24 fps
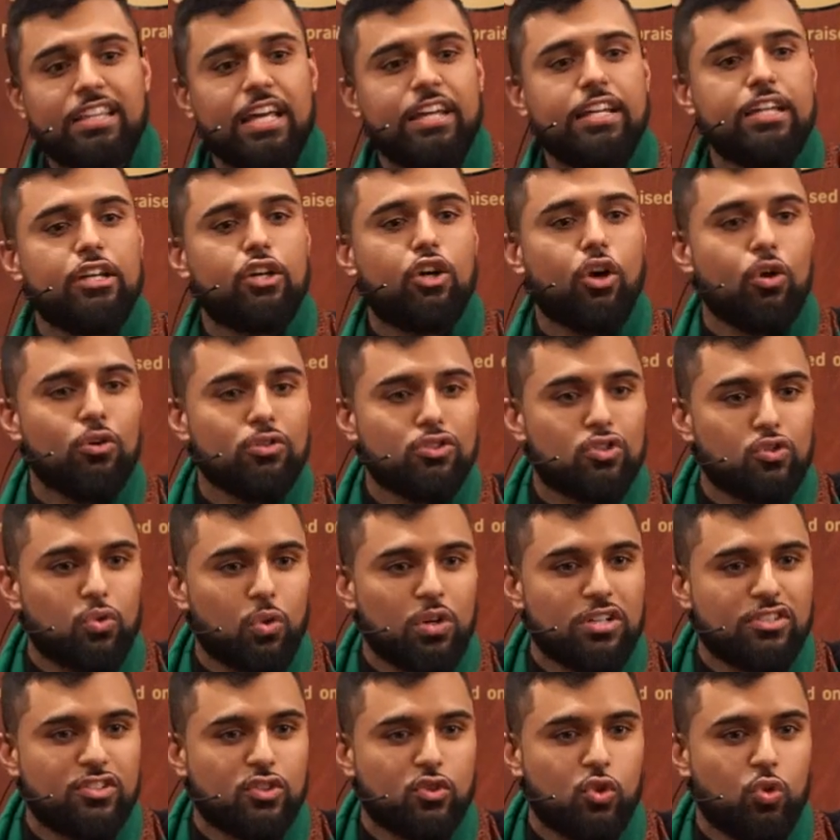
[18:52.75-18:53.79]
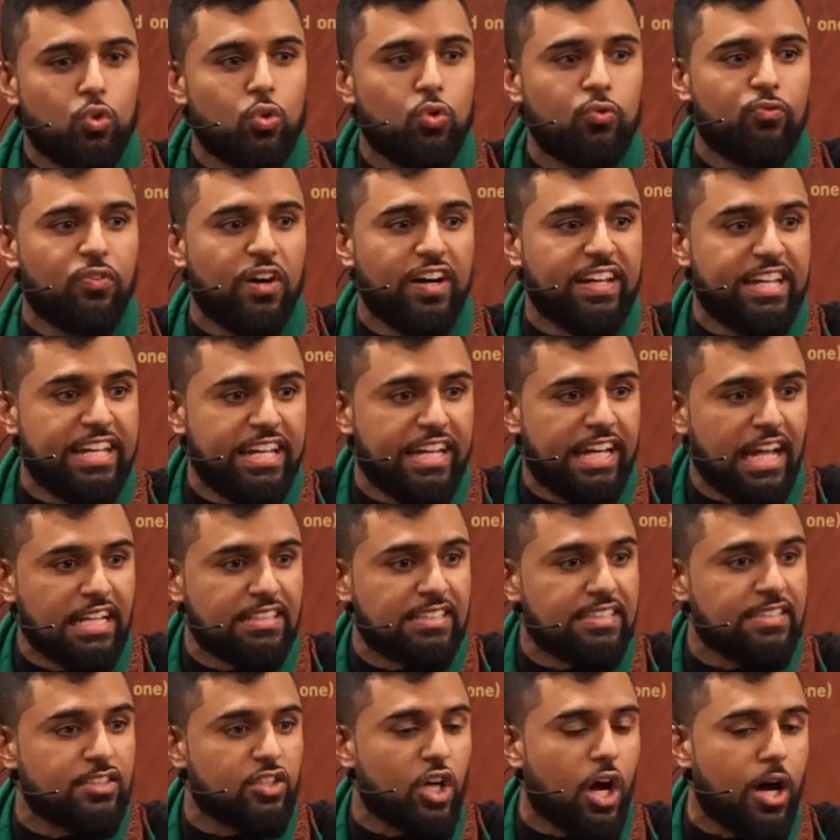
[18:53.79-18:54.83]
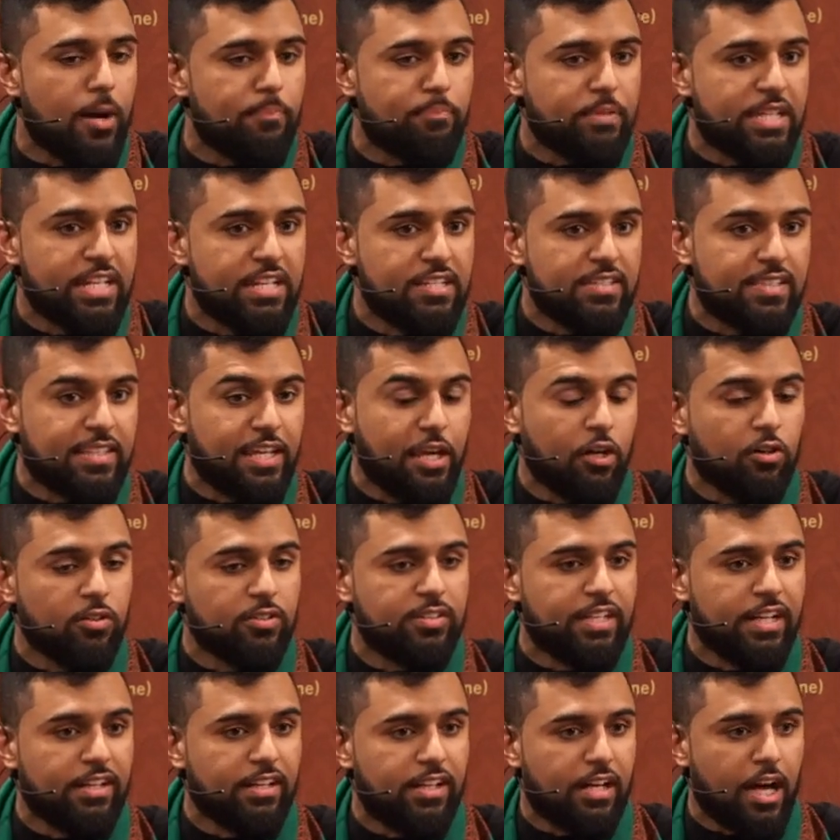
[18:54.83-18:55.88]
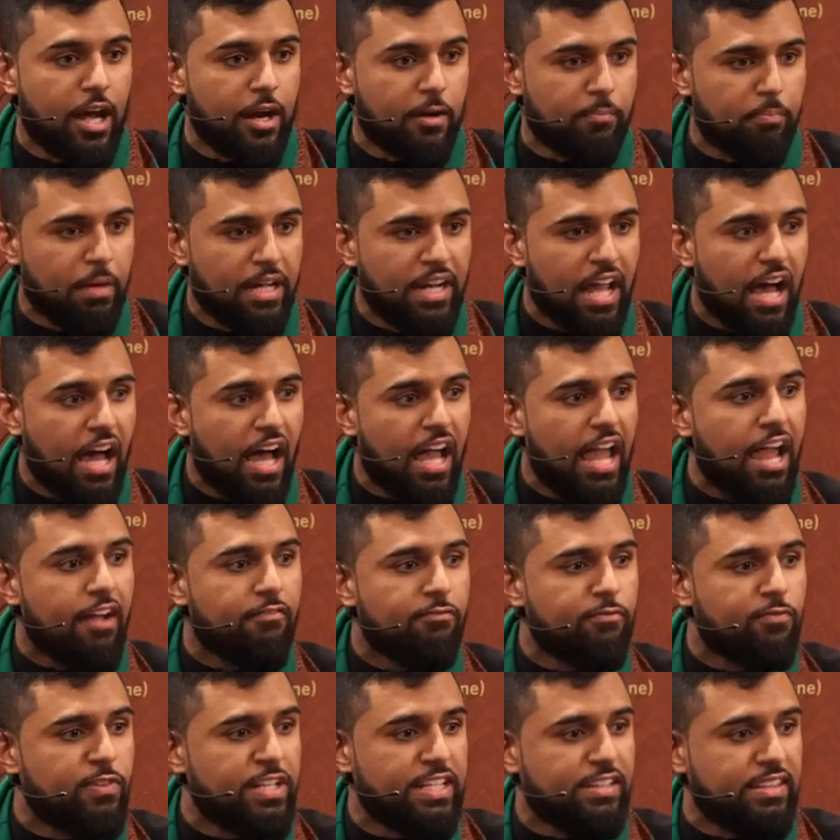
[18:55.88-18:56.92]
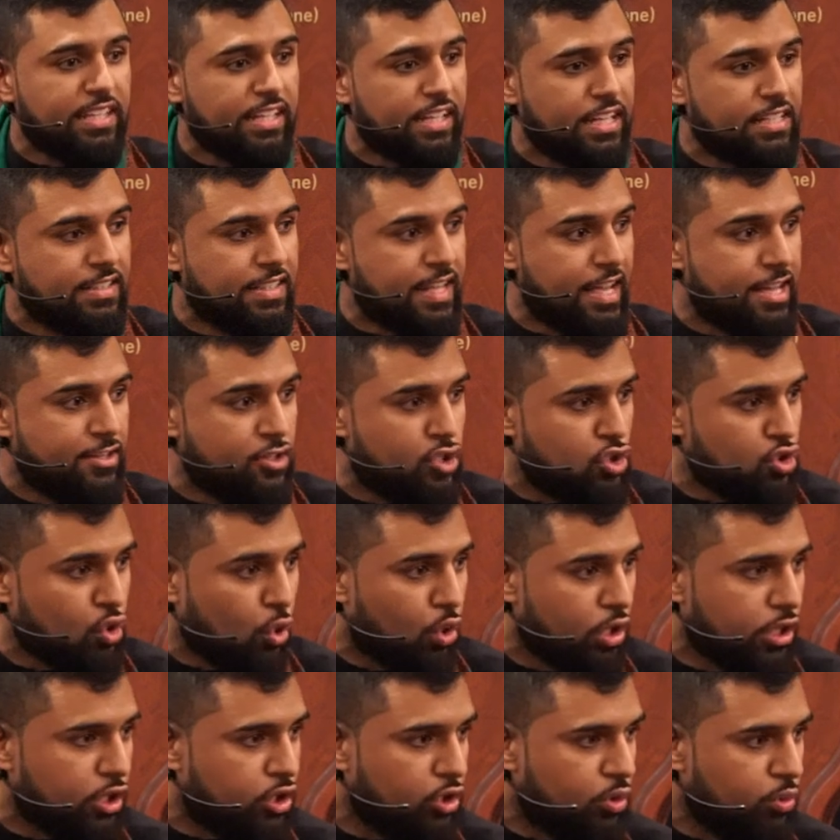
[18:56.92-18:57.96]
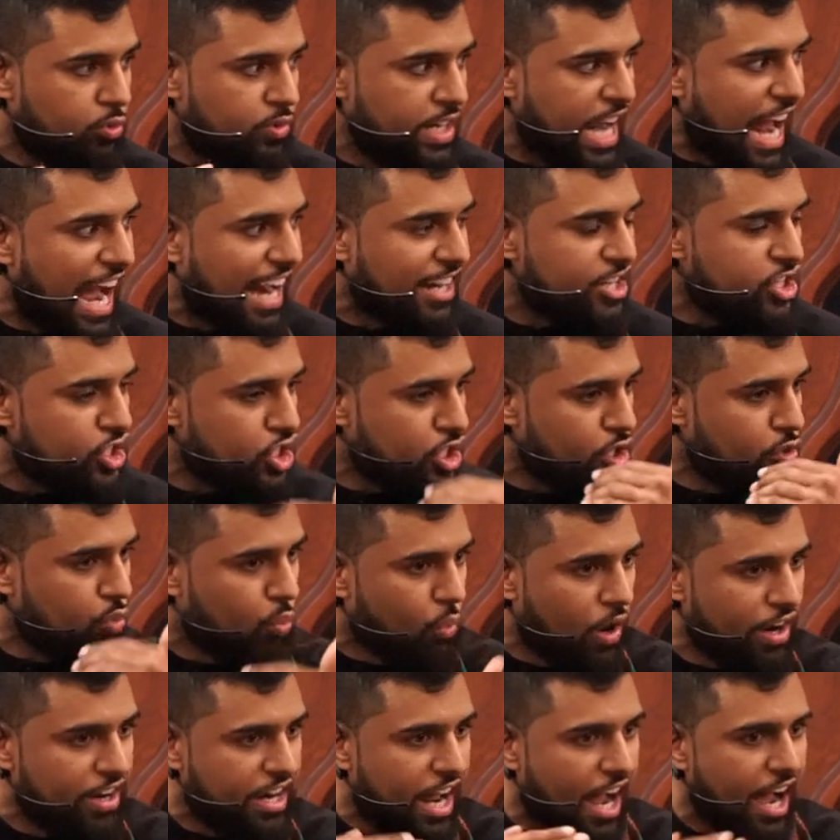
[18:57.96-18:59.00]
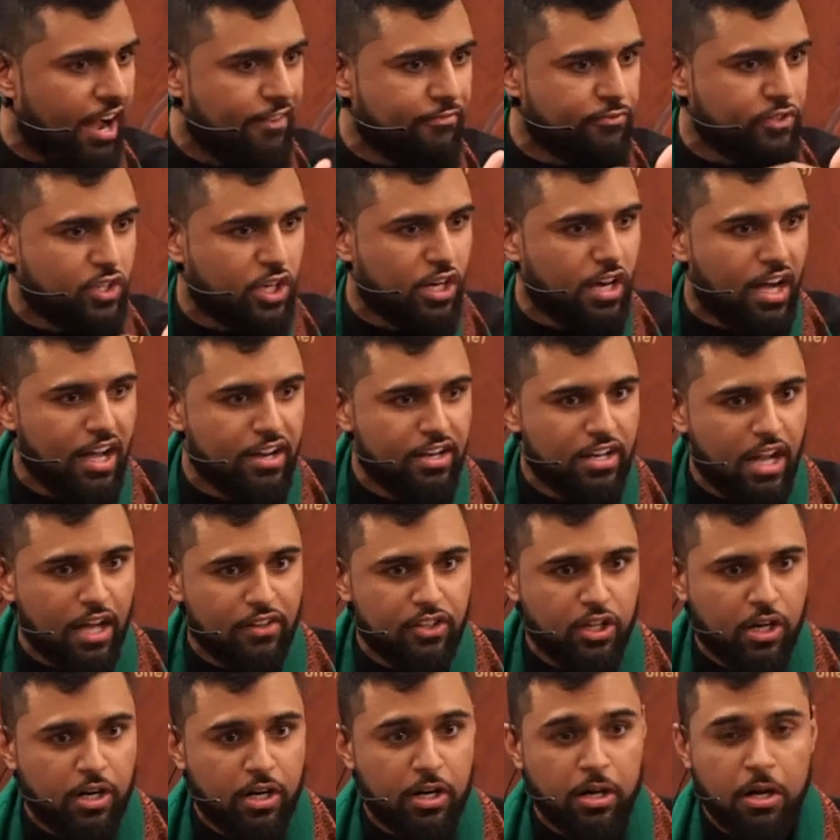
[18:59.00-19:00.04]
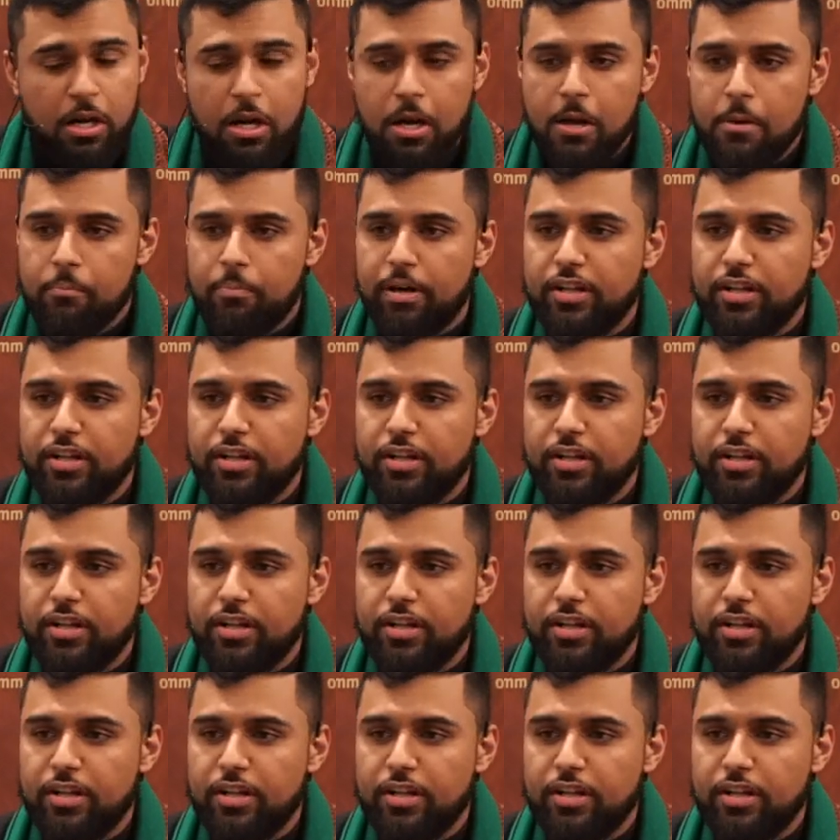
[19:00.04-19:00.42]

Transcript: Then he goes towards Kufa. He gets stopped. He's killed in Karbala. Everything is a historical reaction, one after another.